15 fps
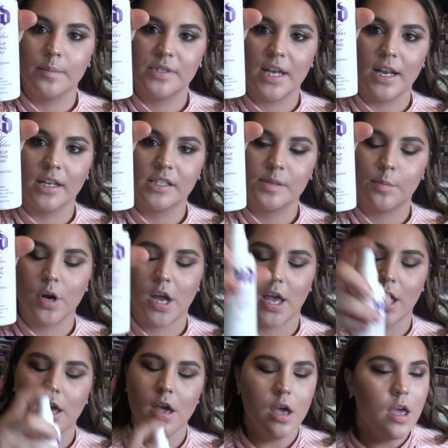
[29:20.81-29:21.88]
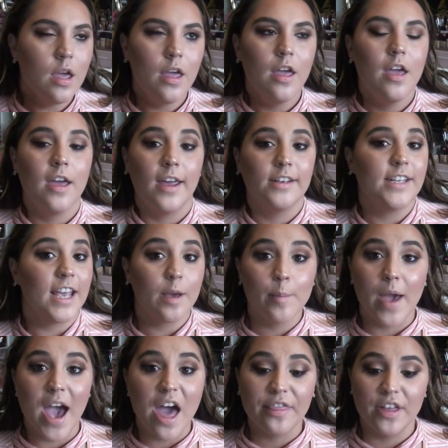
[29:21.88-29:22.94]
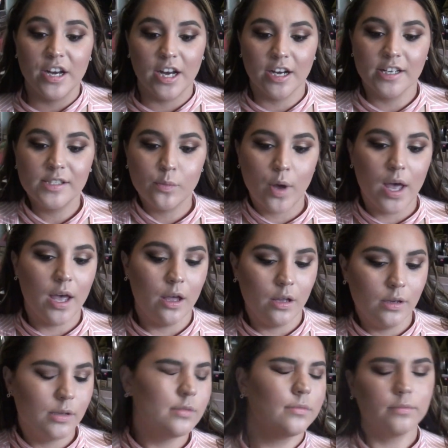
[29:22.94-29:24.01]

Setting Spray, and take a bath in it as well.